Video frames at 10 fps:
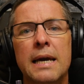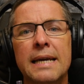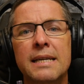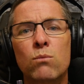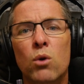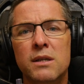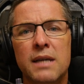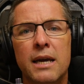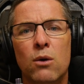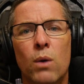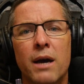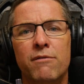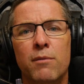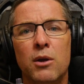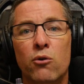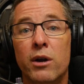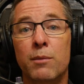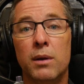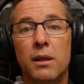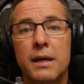He didn't want to take away from the
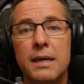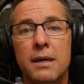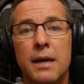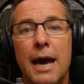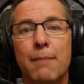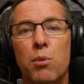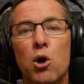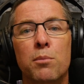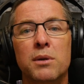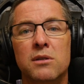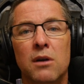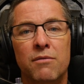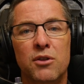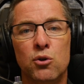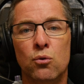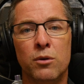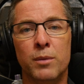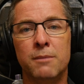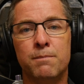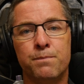credibility and purpose of the
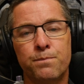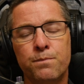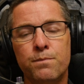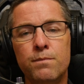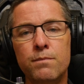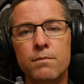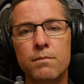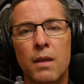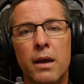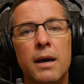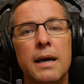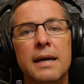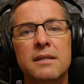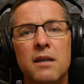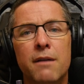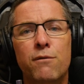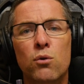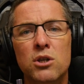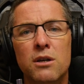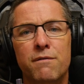tournament. It's an
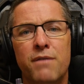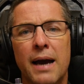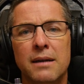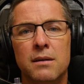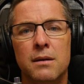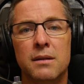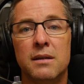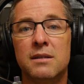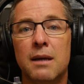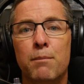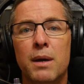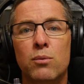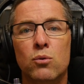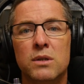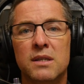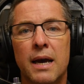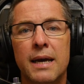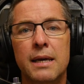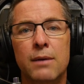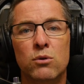unfortunate fact that some people would
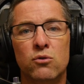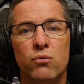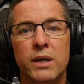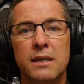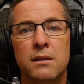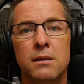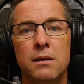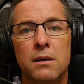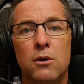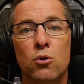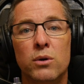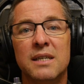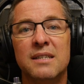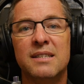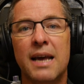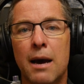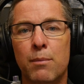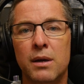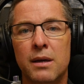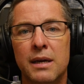say it was rigged, or it's a
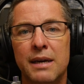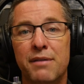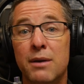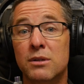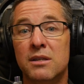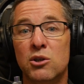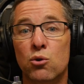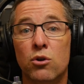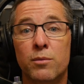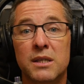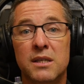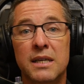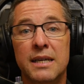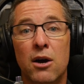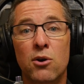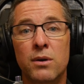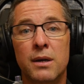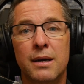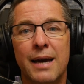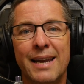setup if he was the tournament CEO
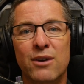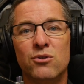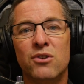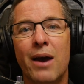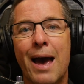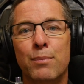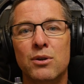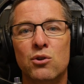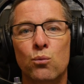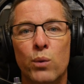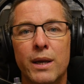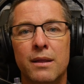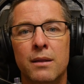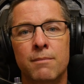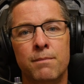and he also happened to win.